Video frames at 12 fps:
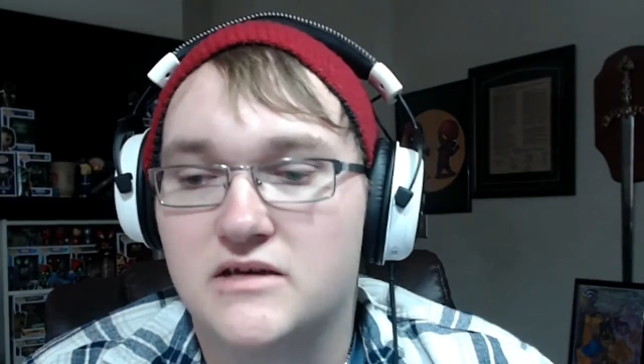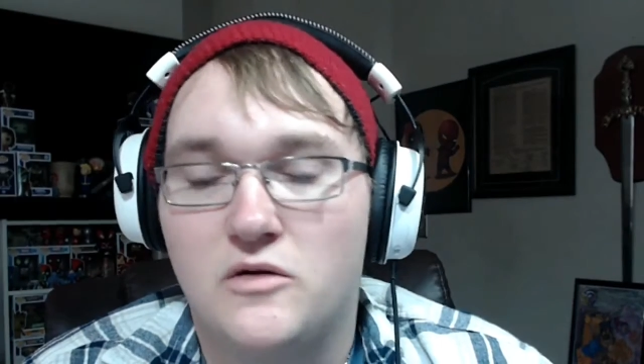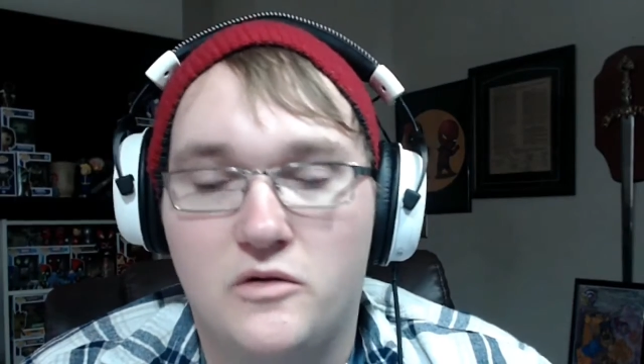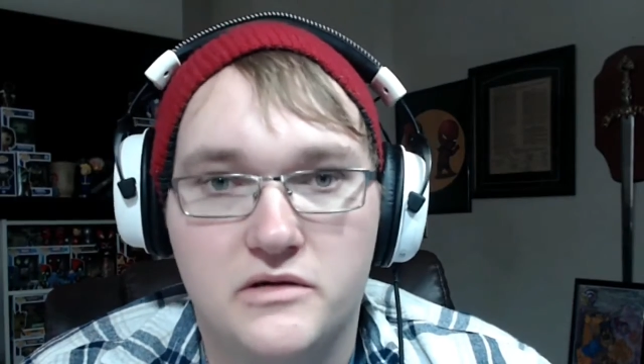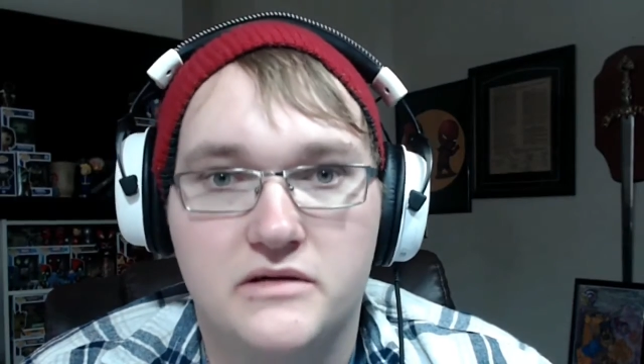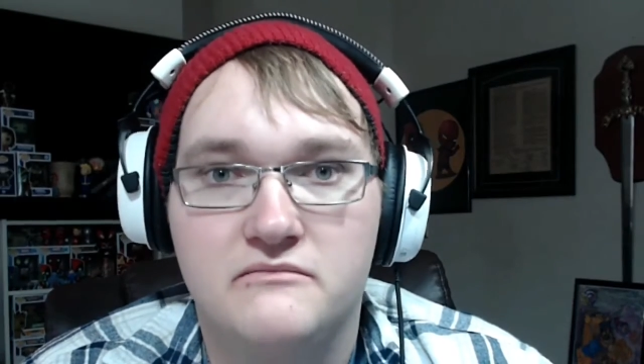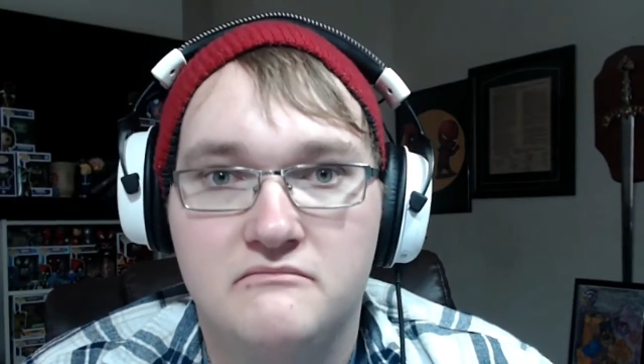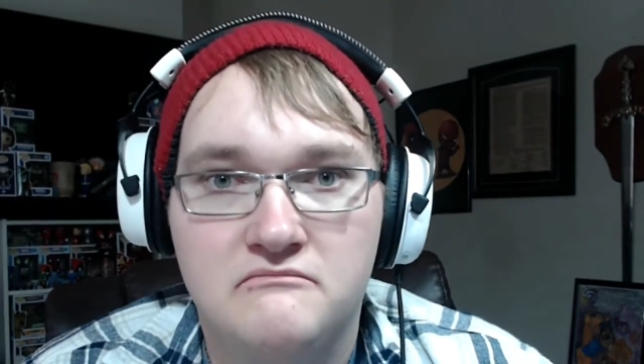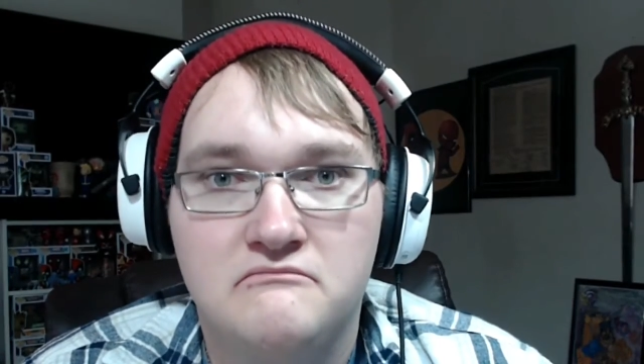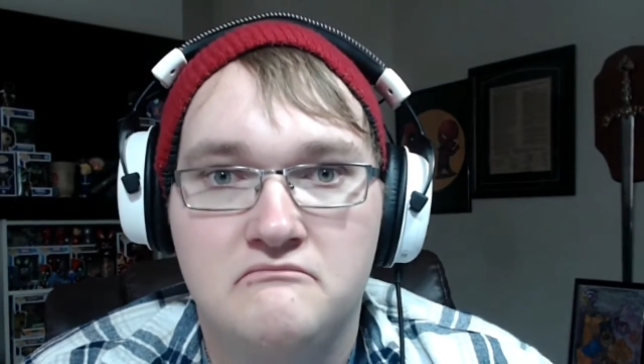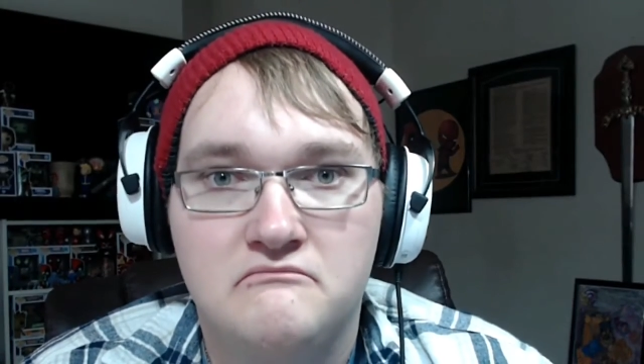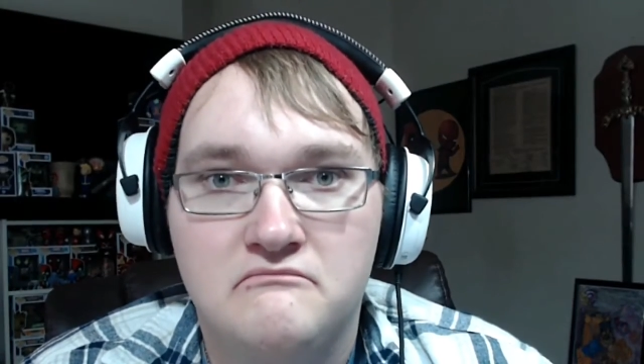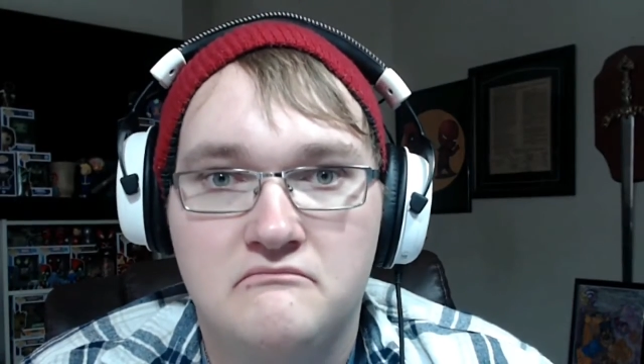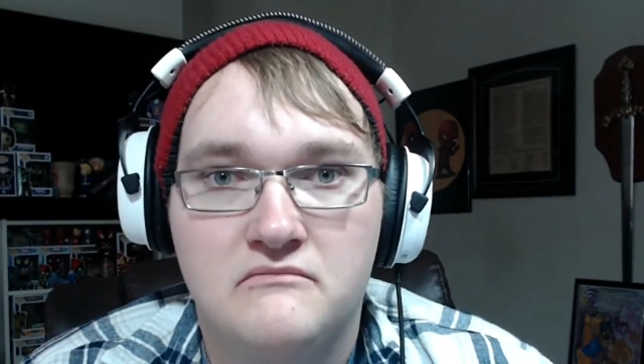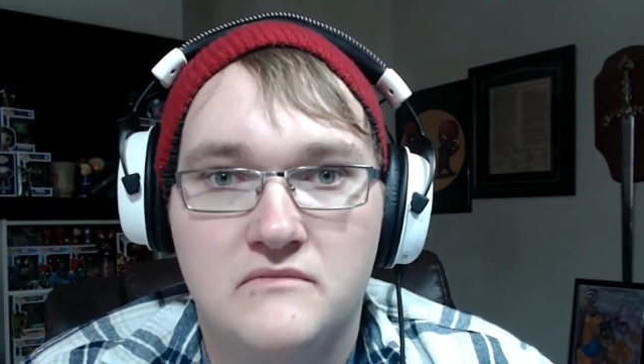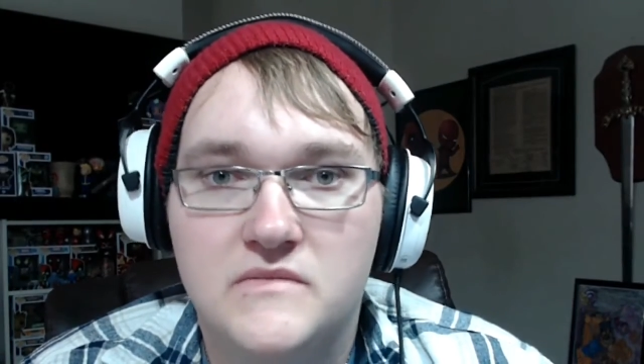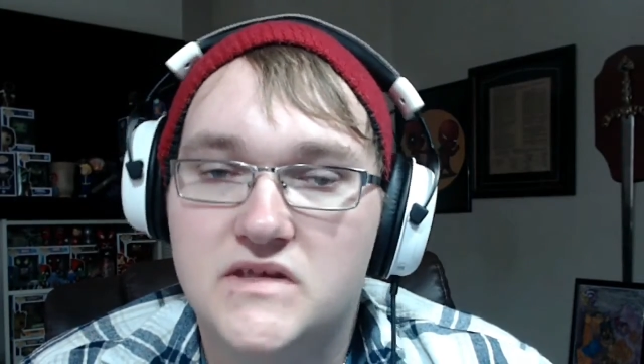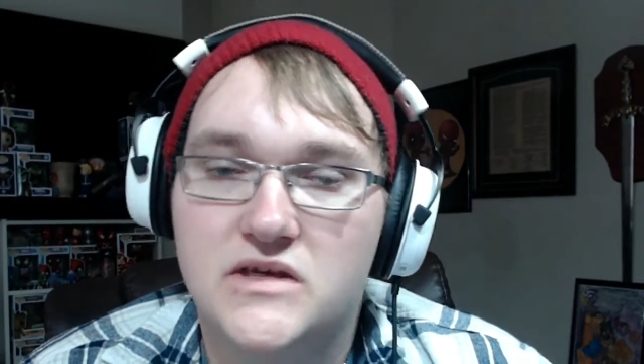cold.
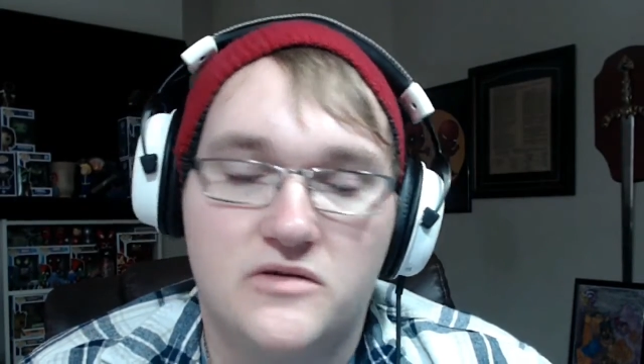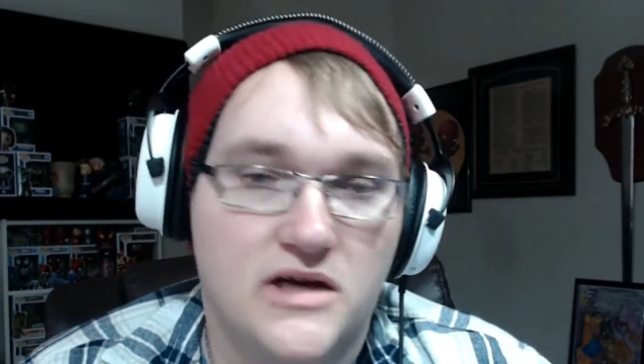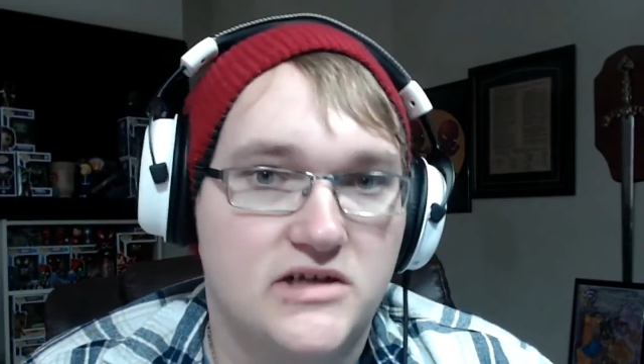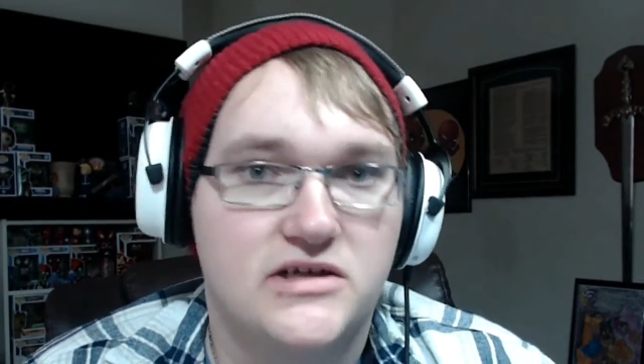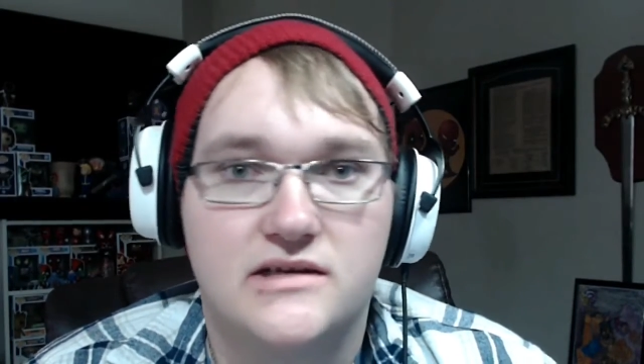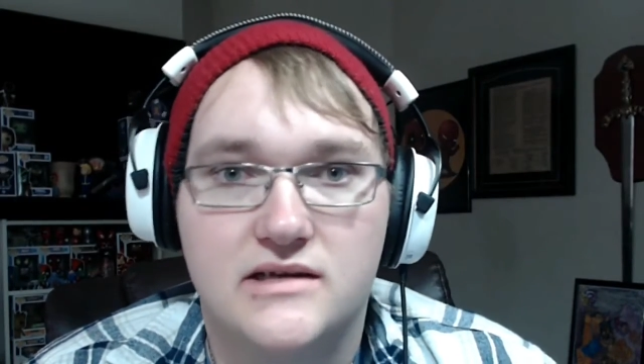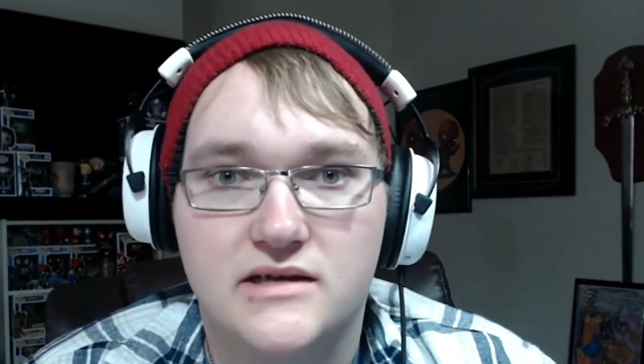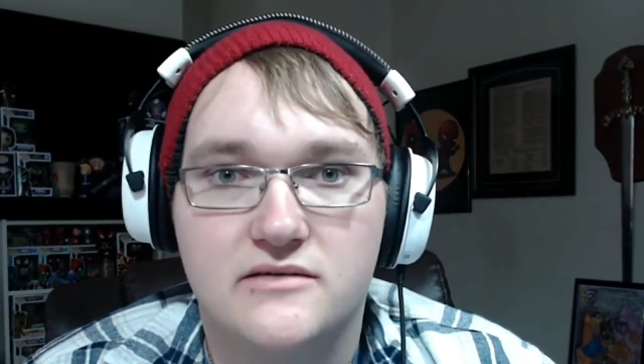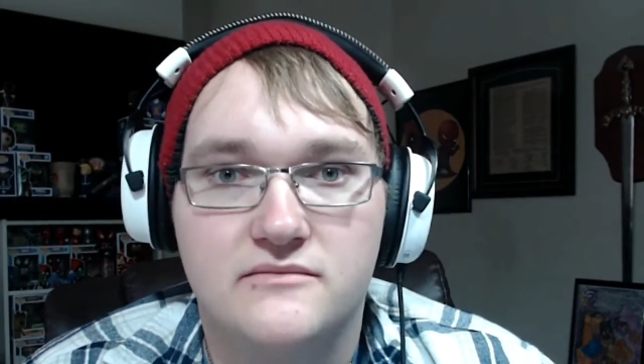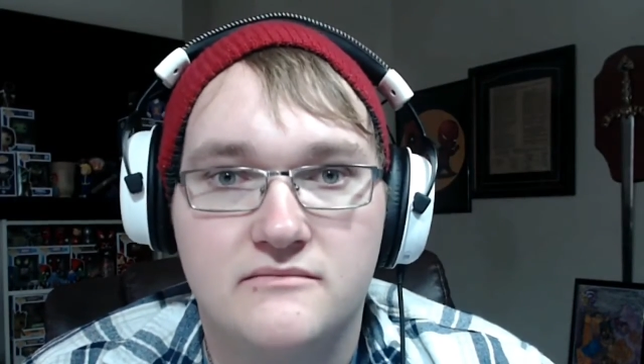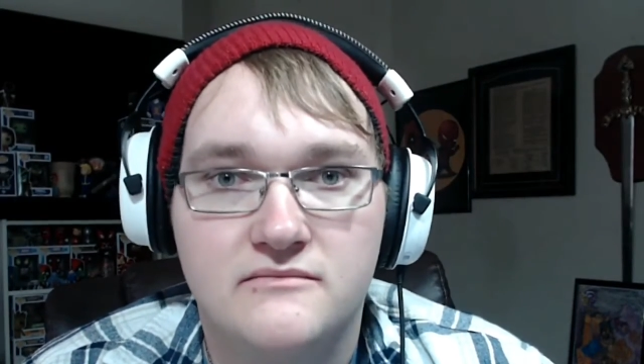Still got shit to do.